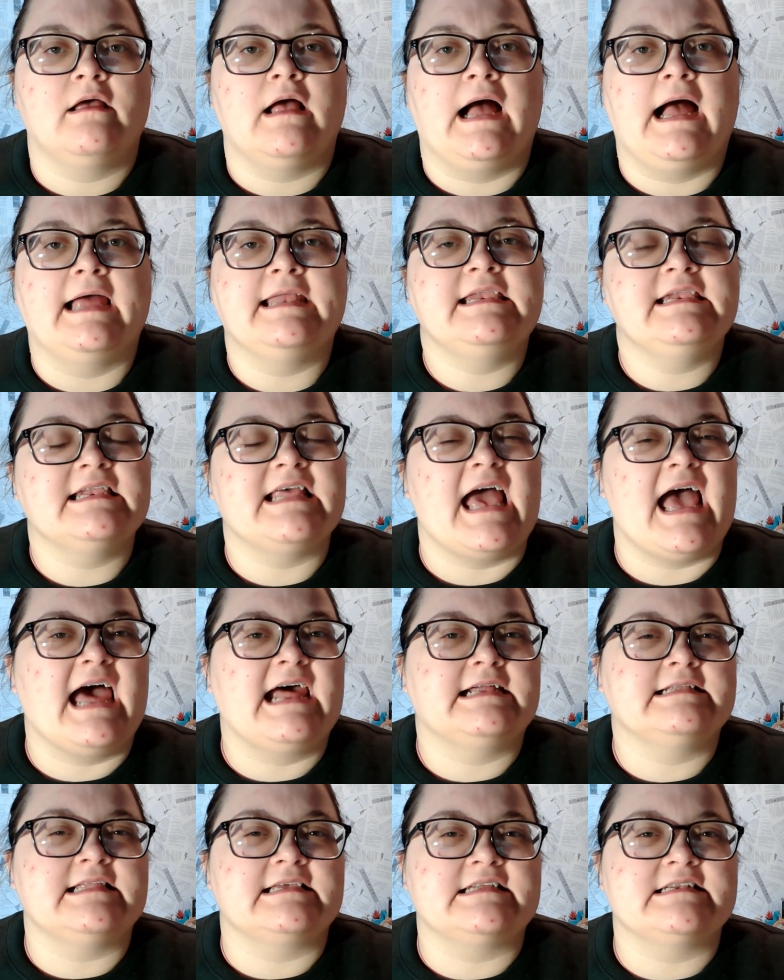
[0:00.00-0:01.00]
I need to
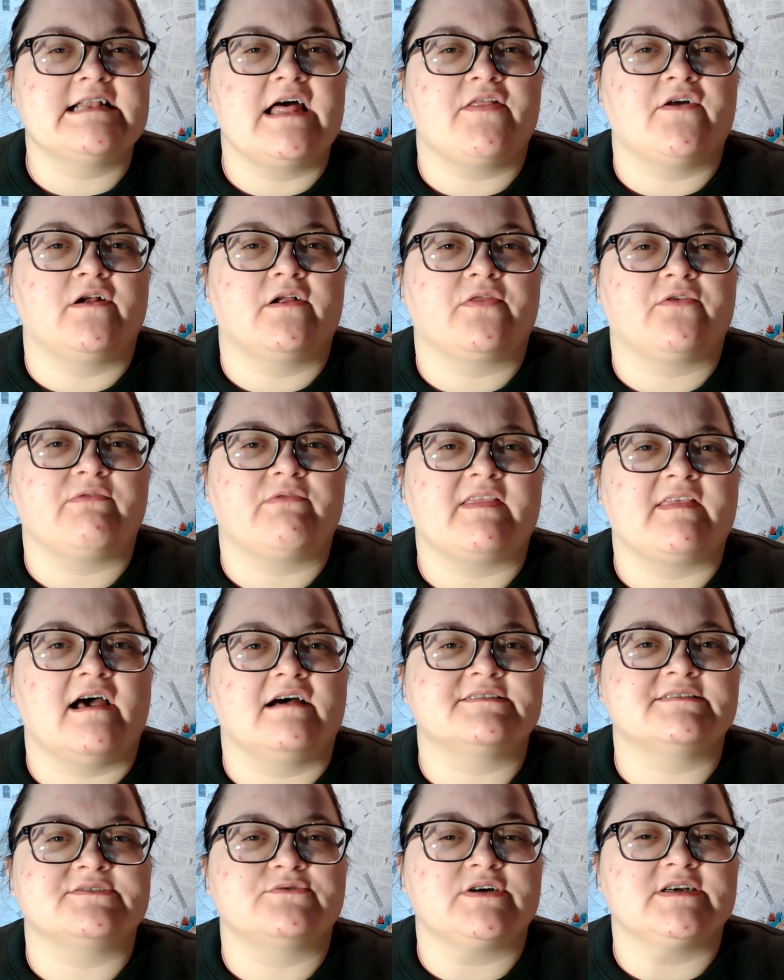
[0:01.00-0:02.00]
add like another
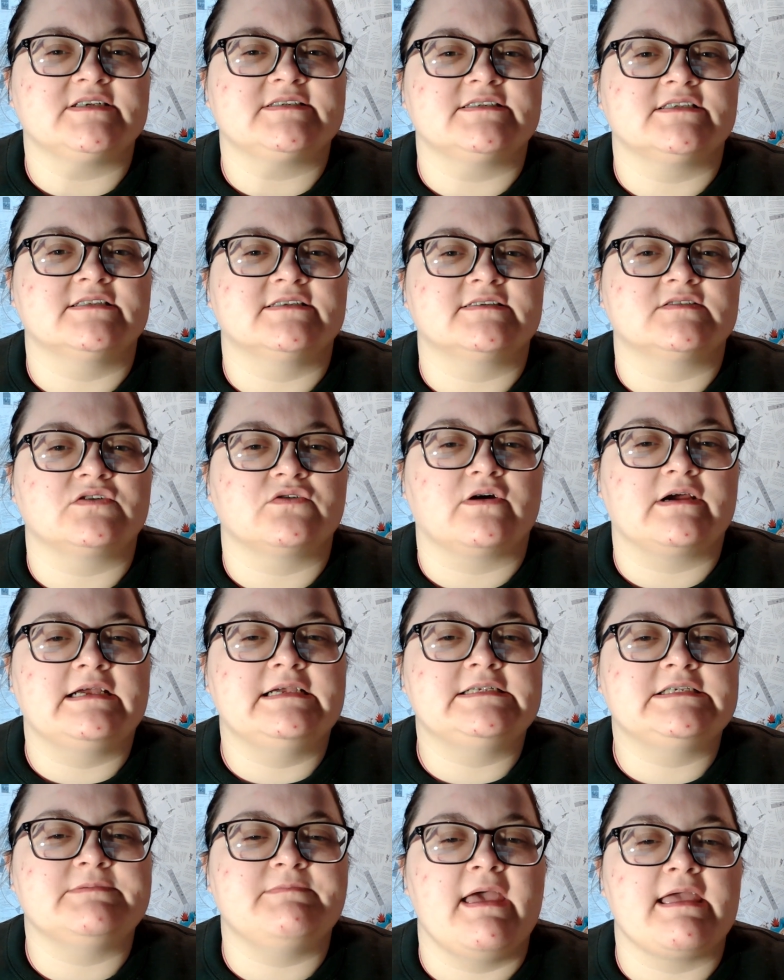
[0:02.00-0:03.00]
3,000 words to the story
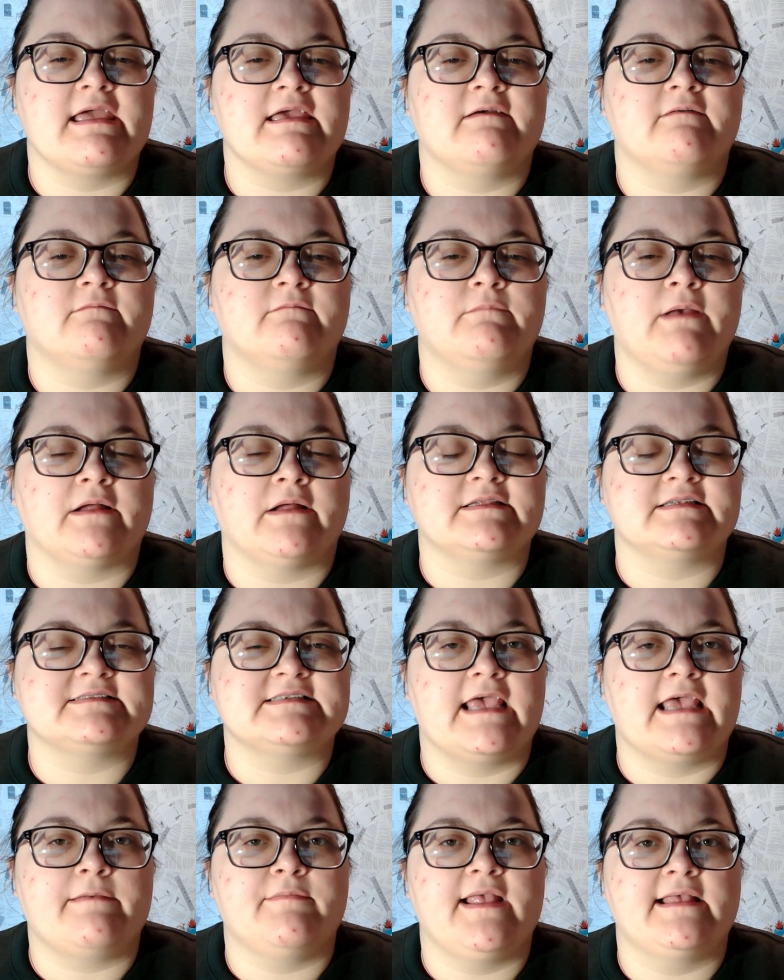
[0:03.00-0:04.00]
to make it about the
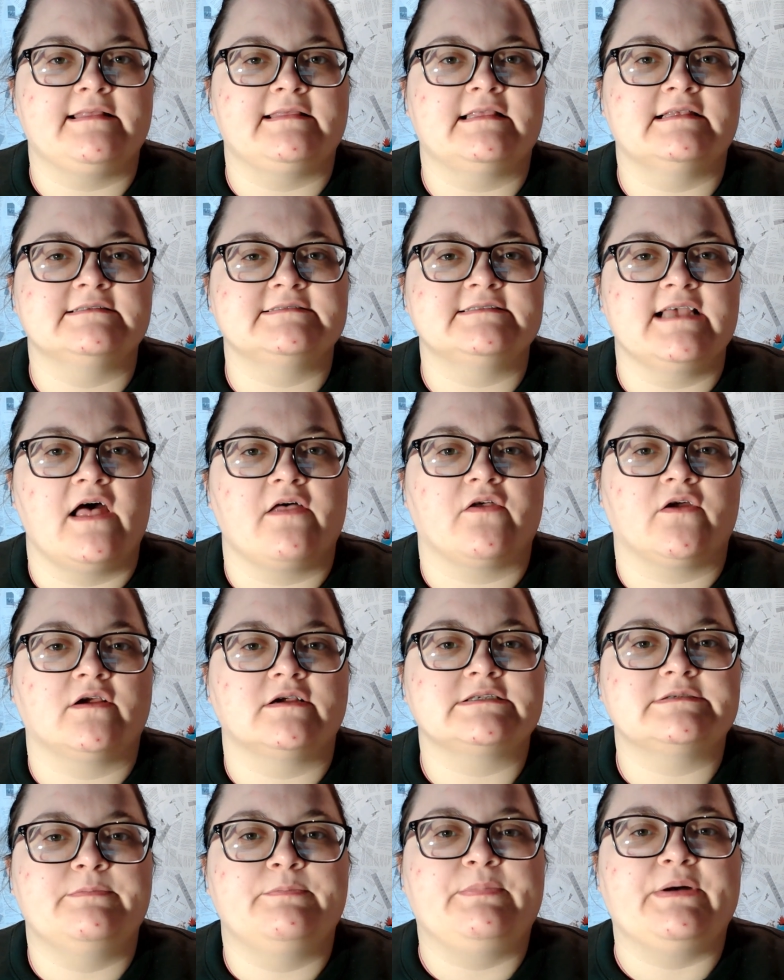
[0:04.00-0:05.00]
same length as the
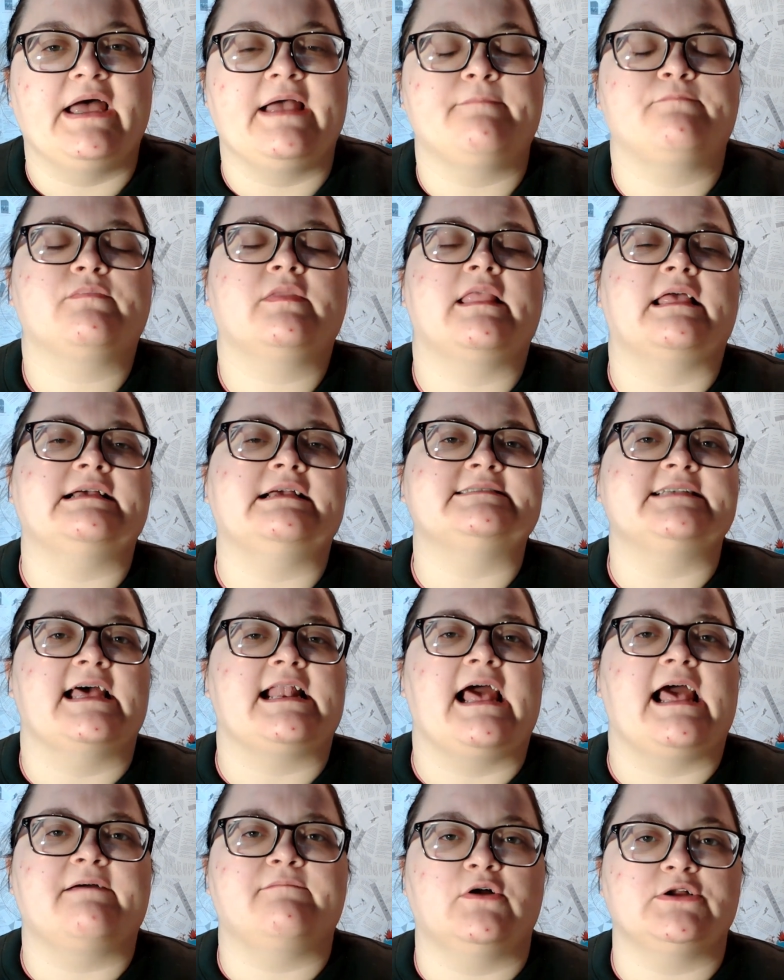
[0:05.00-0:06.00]
others. But like I said, I
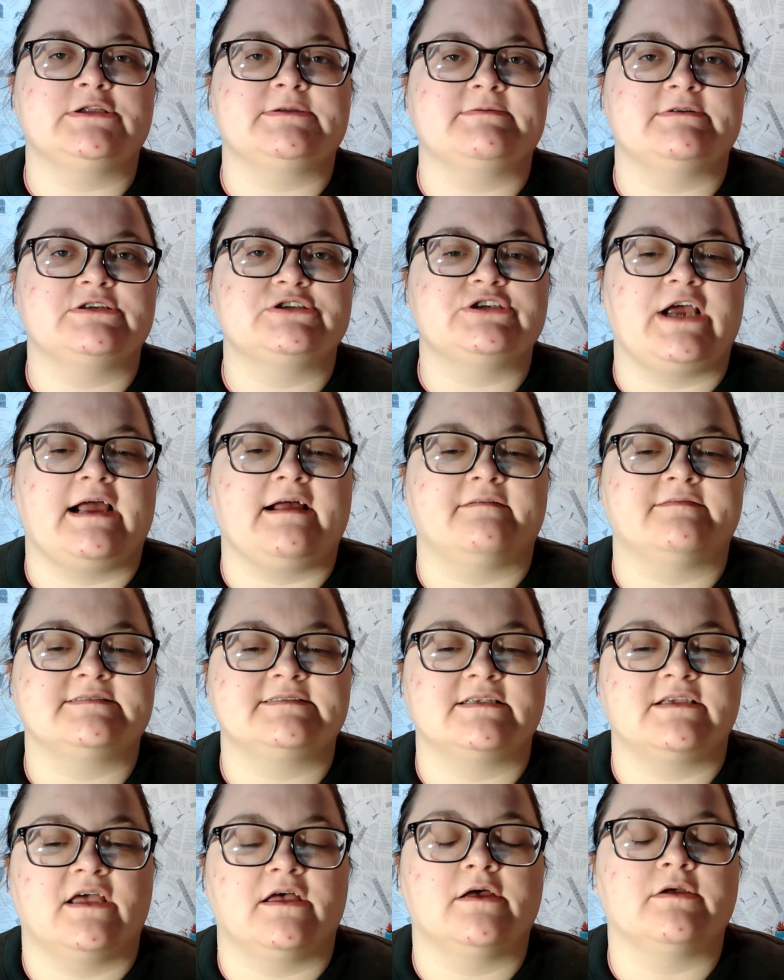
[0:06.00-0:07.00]
have multiple drafts
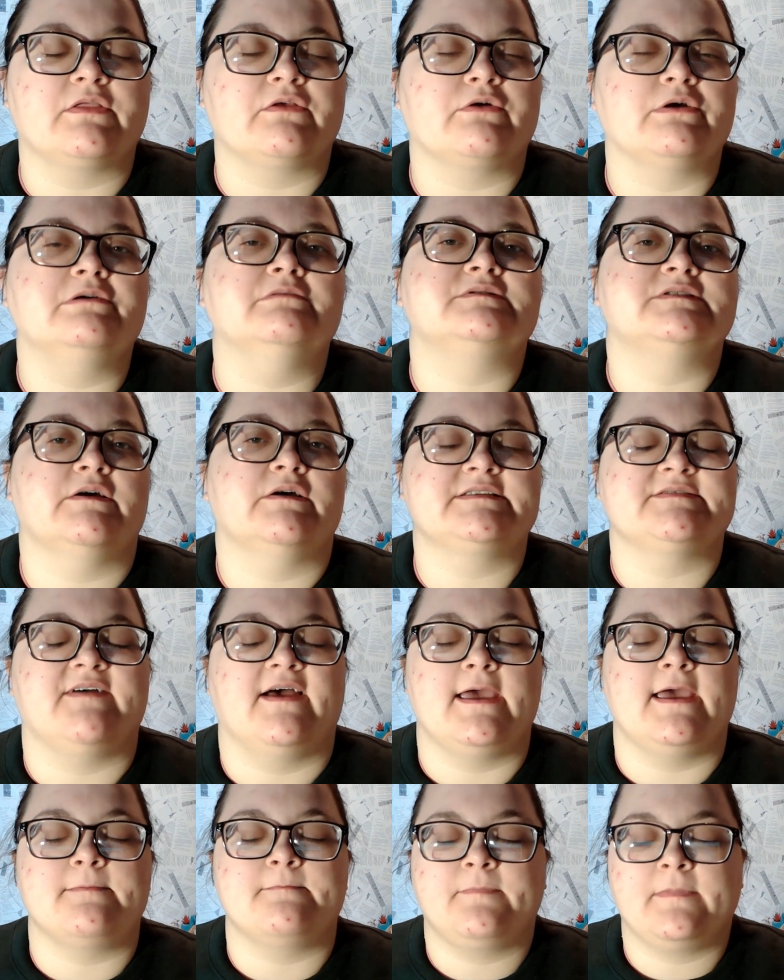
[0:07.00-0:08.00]
to go through, so it's
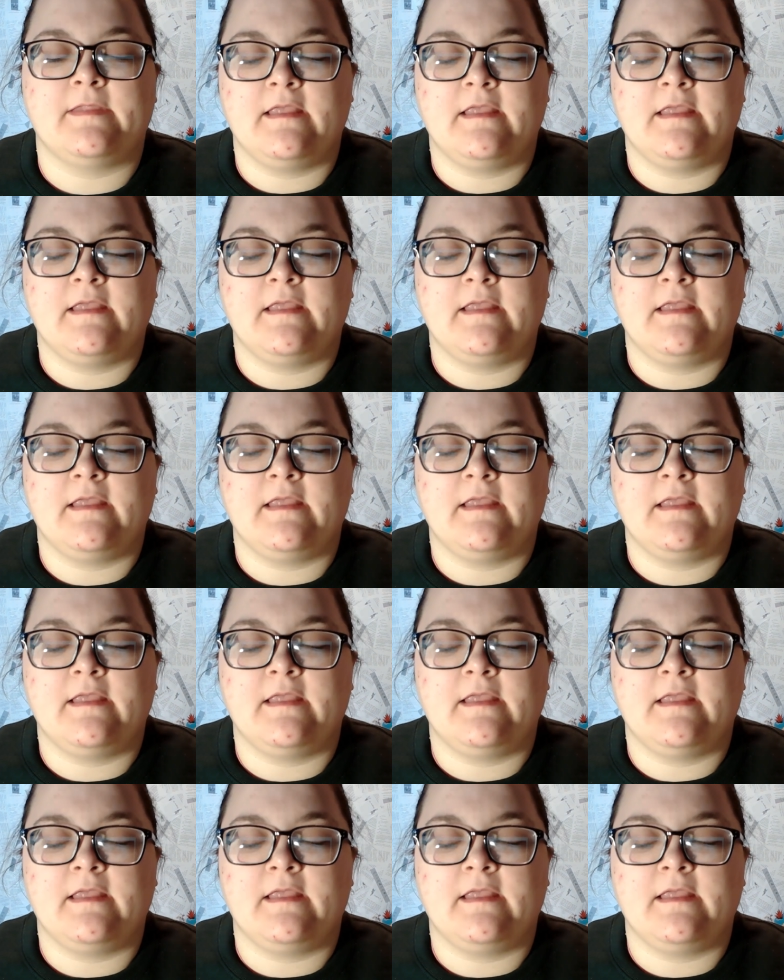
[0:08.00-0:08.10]
fine.